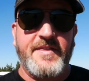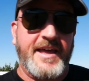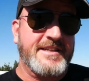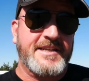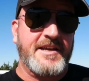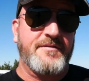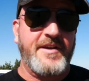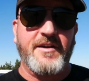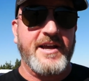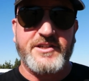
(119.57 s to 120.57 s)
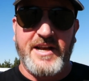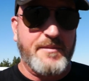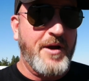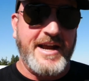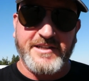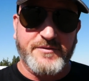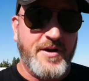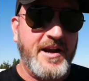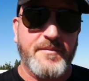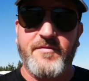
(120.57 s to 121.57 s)
that it's a configuration I practice
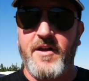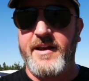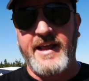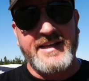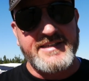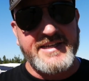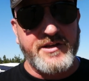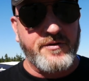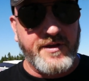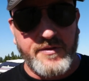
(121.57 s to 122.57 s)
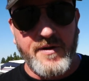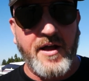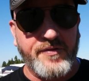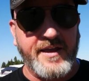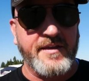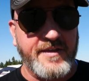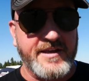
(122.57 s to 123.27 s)
right up front and continually throughout the, the